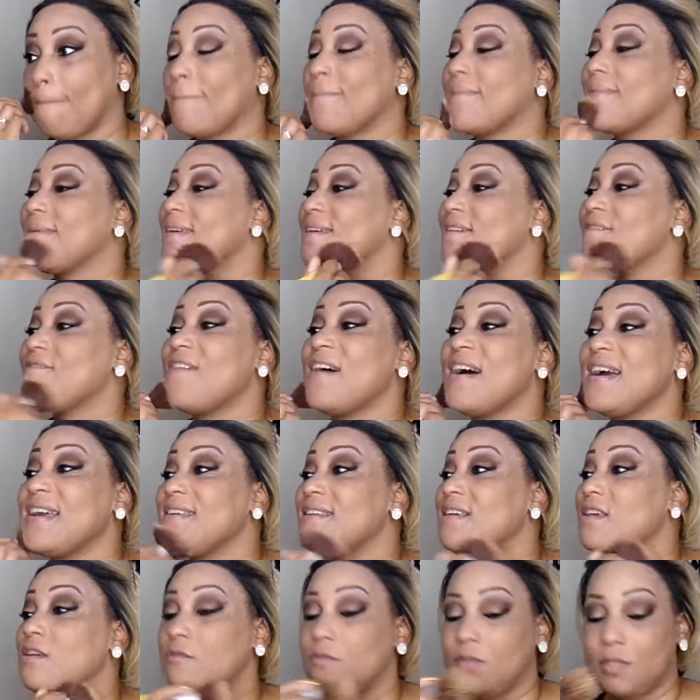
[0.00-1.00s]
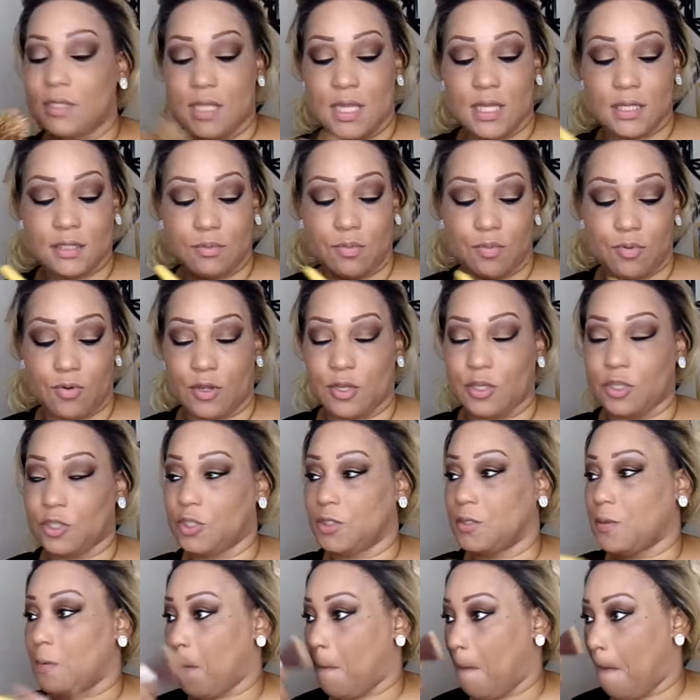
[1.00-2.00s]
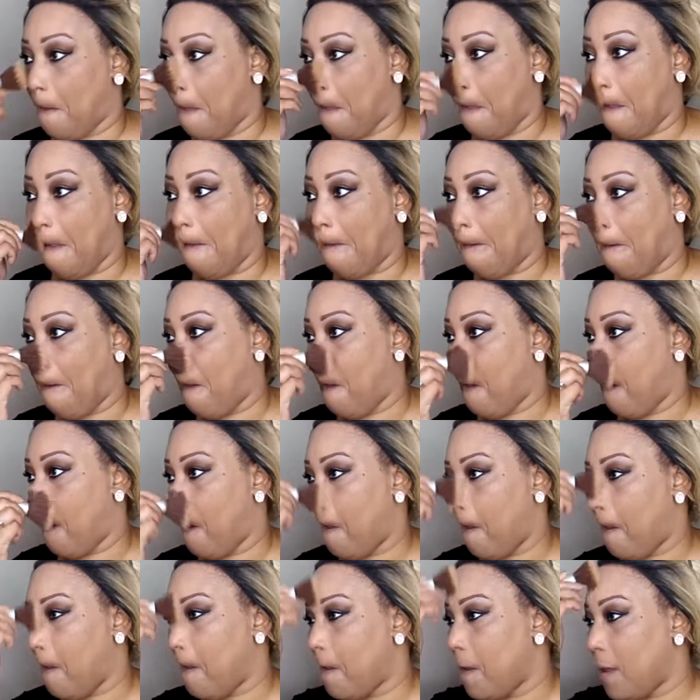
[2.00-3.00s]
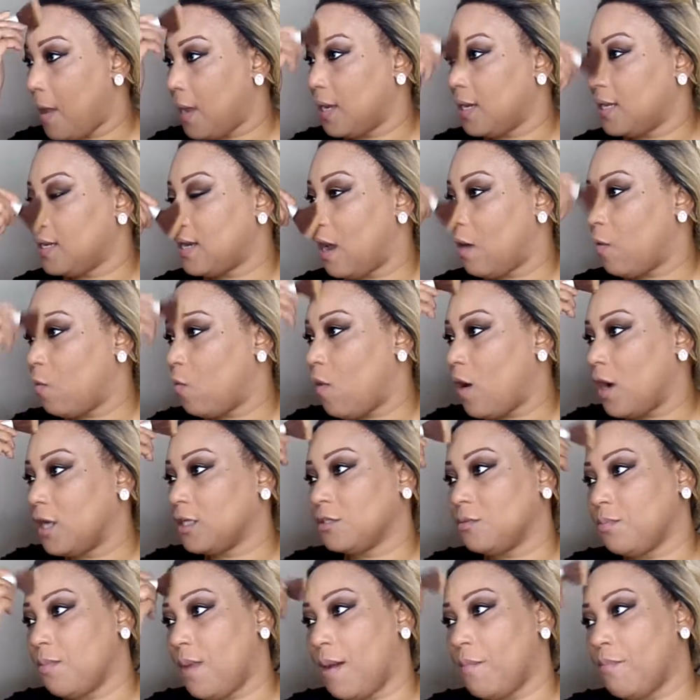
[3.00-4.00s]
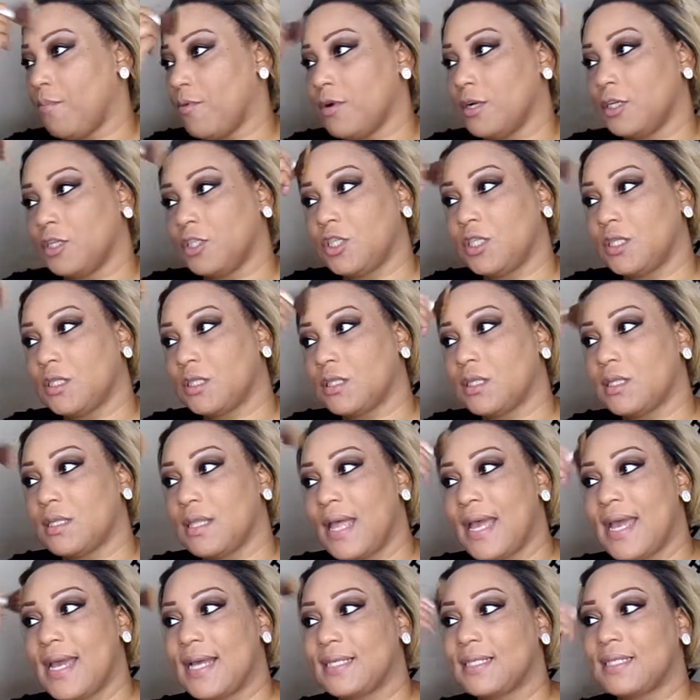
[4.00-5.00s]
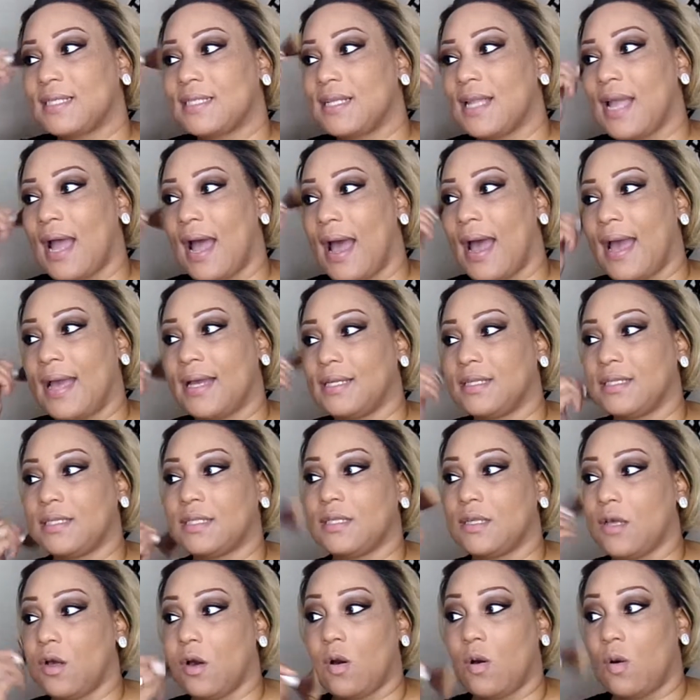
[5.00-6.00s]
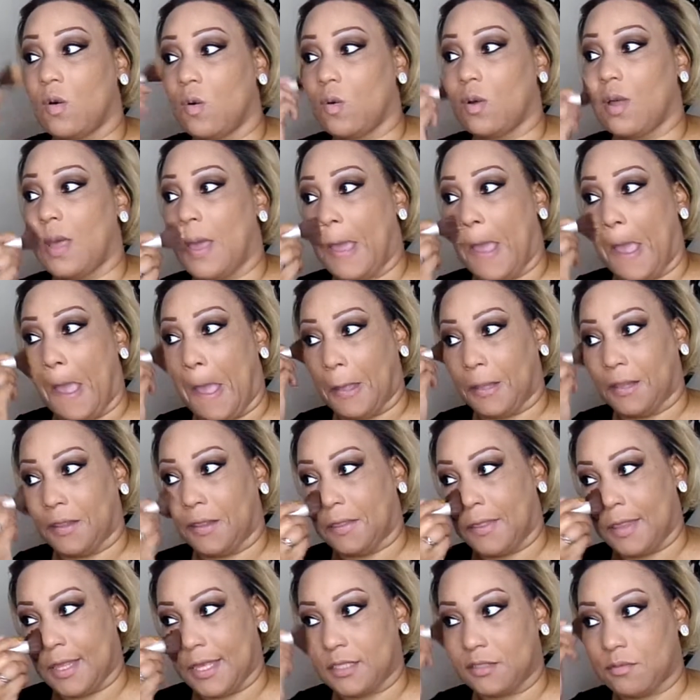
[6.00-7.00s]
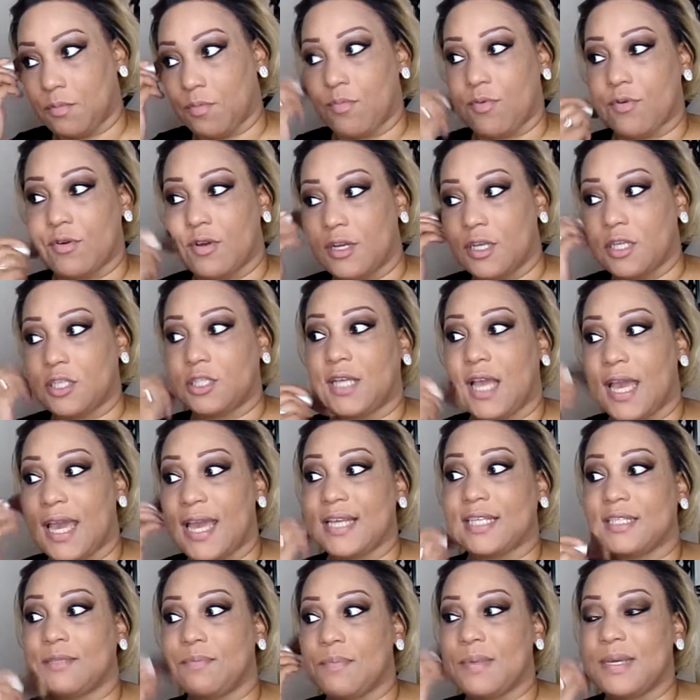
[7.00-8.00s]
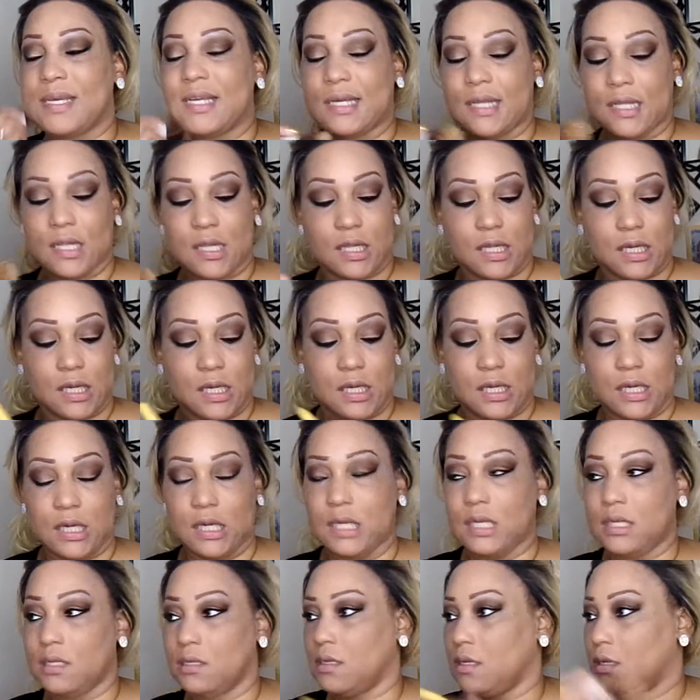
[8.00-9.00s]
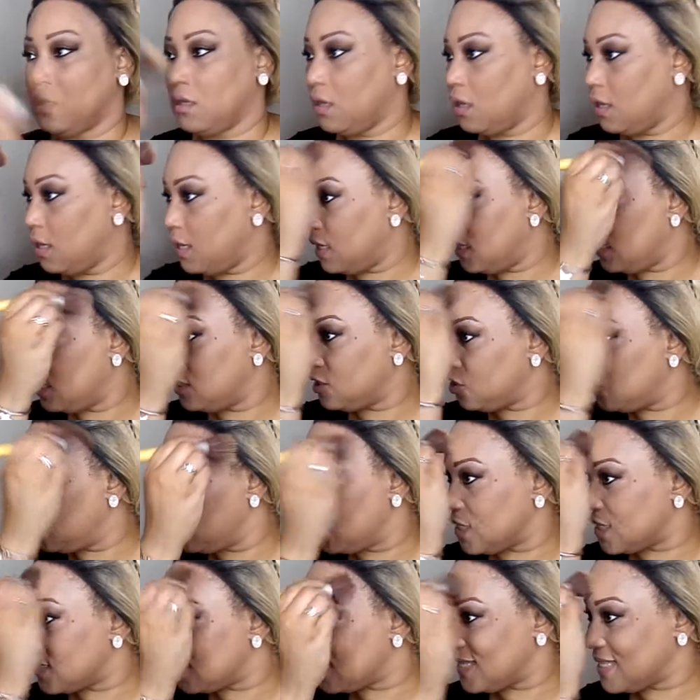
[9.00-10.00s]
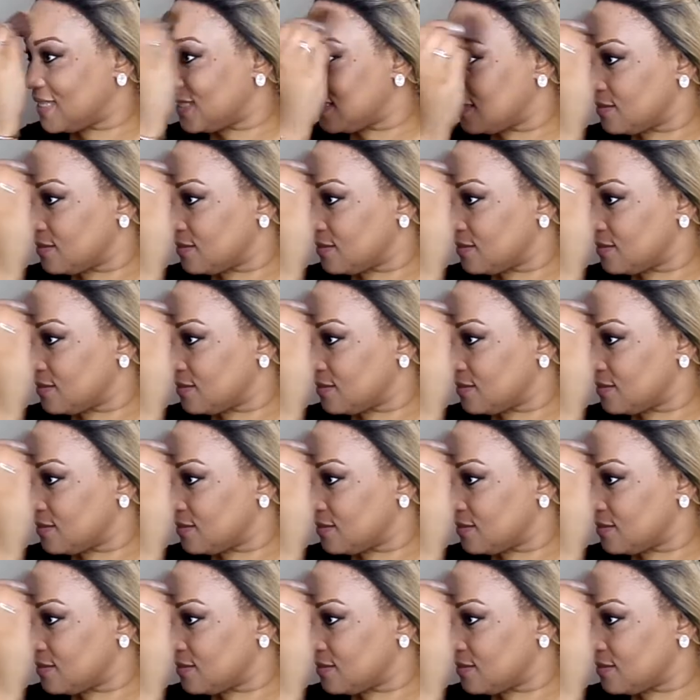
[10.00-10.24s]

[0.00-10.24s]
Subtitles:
if I use this brush. And I washed my brushes last night, so this brush has been cleaned. It's just,